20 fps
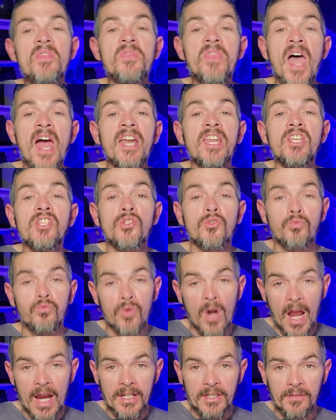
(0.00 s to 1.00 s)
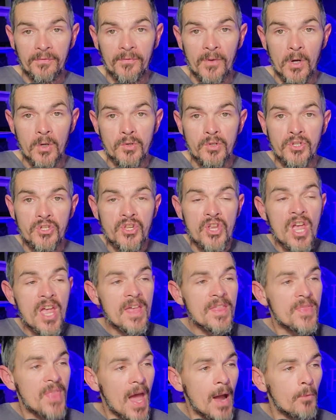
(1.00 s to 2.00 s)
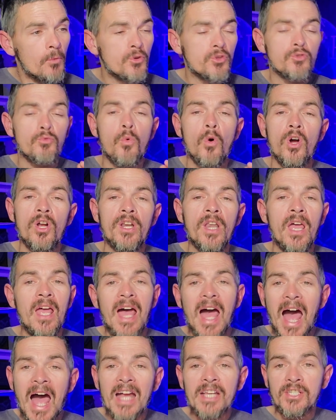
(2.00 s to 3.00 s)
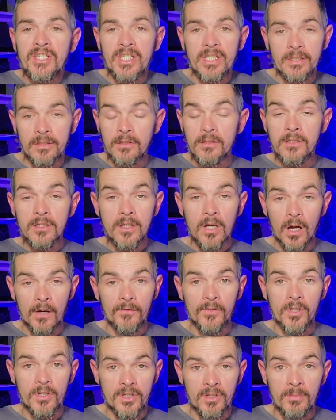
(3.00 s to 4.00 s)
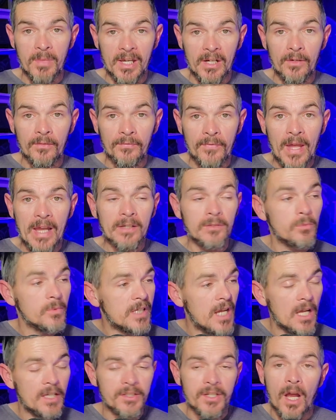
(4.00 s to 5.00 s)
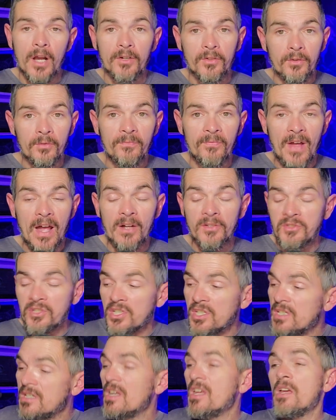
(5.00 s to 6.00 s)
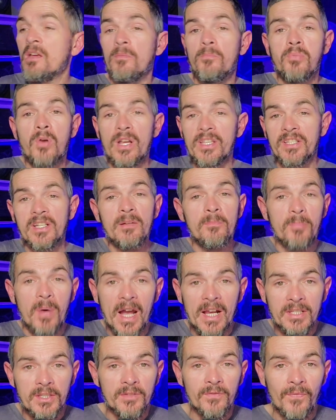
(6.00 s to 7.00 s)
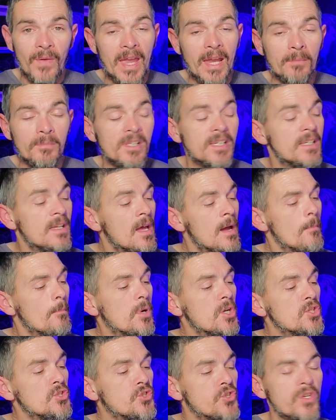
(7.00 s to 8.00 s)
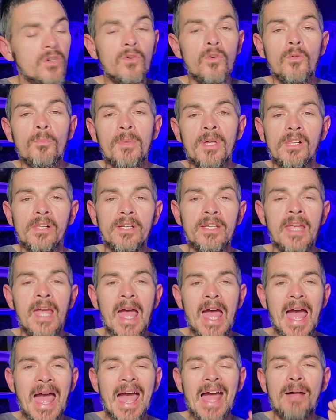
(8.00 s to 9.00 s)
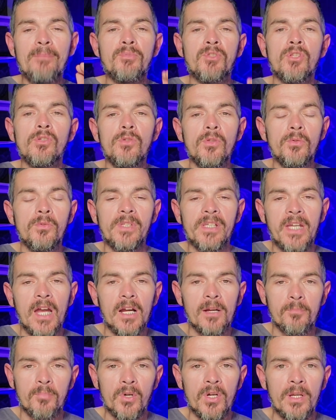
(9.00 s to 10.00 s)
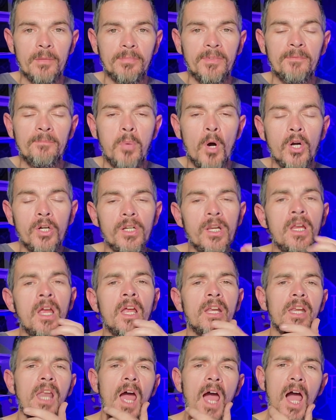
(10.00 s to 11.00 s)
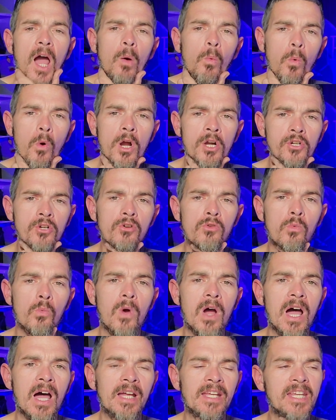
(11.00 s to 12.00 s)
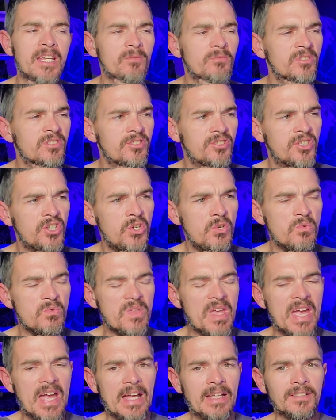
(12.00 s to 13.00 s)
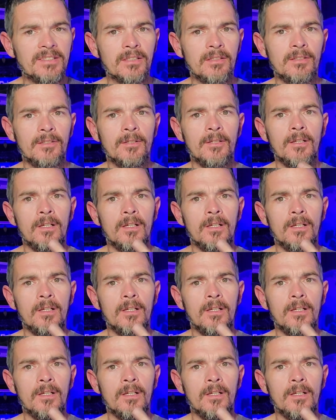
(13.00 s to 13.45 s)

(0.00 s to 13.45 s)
That is right, folks. That was one I didn't cover, as a matter of fact. We got Dr. Fauci, President Biden's family, but General Milley absolutely got a preemptive pardon. Now, I wonder why he would do that.